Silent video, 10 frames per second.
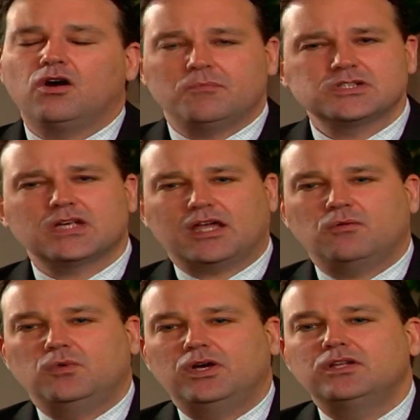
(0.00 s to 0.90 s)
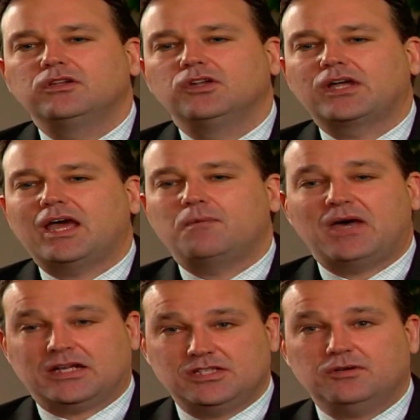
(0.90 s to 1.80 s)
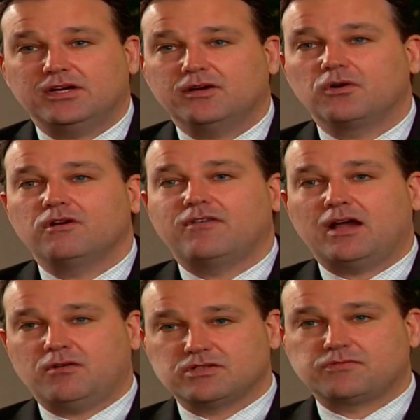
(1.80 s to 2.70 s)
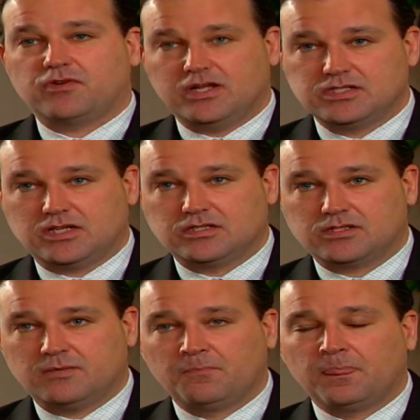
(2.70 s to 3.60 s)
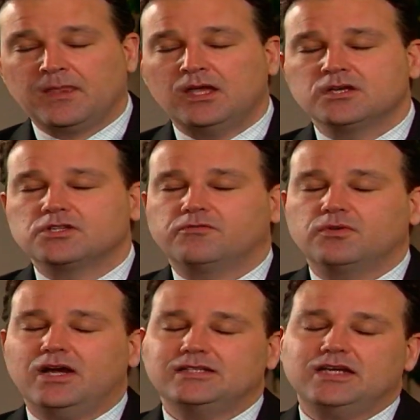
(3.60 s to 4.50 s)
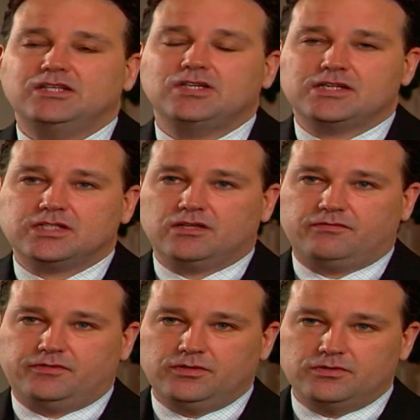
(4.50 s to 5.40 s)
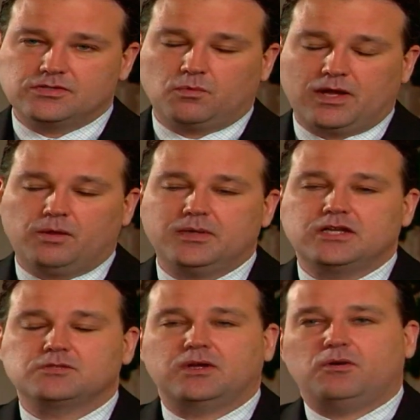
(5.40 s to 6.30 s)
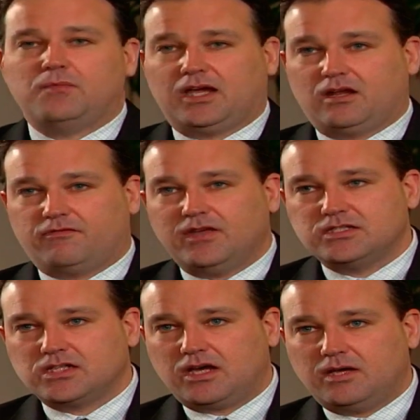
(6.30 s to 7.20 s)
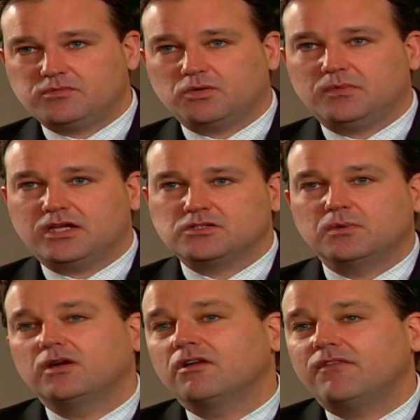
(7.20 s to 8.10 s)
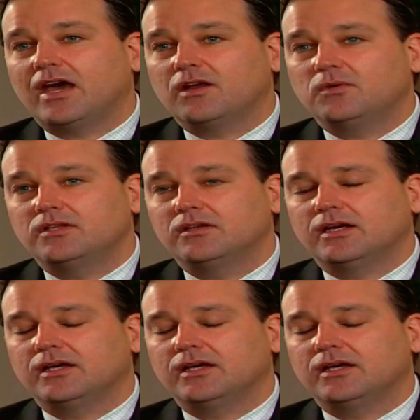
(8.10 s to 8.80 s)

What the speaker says: almost like it would look at a bacteria or a virus, for instance. So if we're not digesting the foods well because we don't make enough enzymes or because we don't have adequate